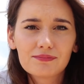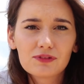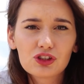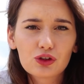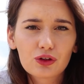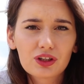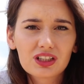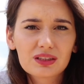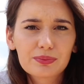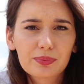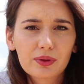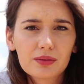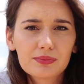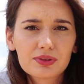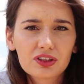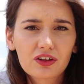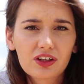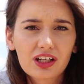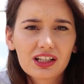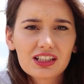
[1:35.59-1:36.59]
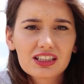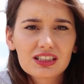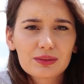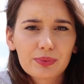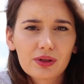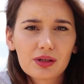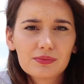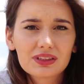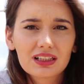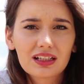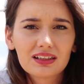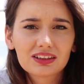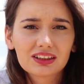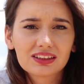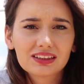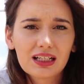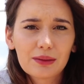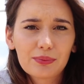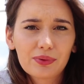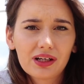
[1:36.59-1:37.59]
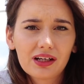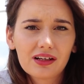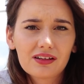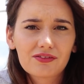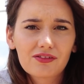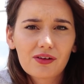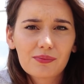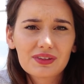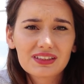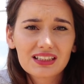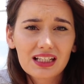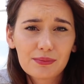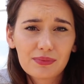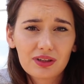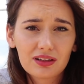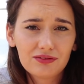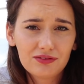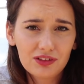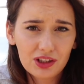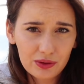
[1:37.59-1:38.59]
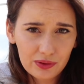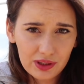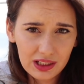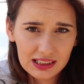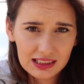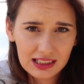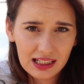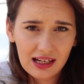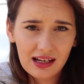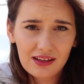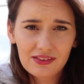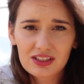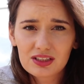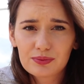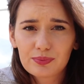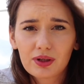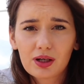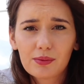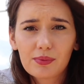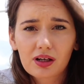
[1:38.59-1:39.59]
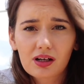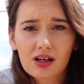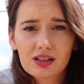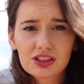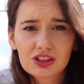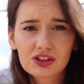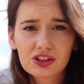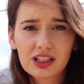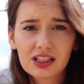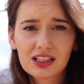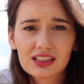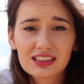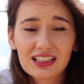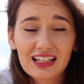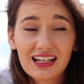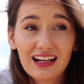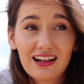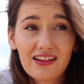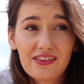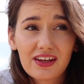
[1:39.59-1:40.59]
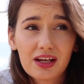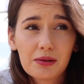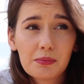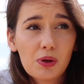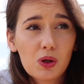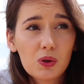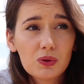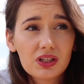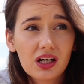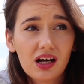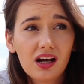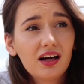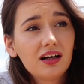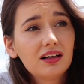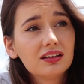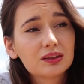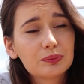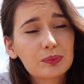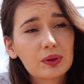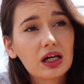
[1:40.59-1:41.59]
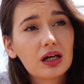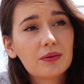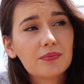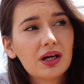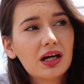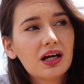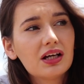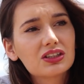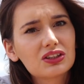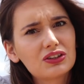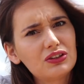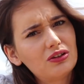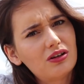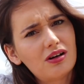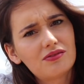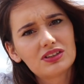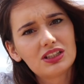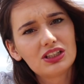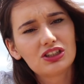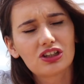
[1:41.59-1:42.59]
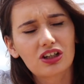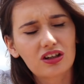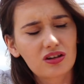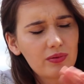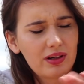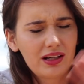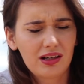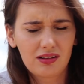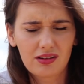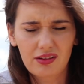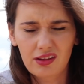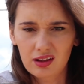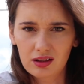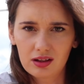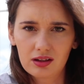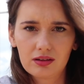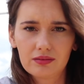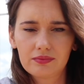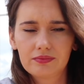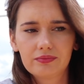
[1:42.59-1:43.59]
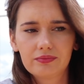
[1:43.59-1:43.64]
During sperm sorting, the sperm cells are separated from the seminal fluid, and the sperm are concentrated into healthy and motile sperm, so you obviously chuck away all the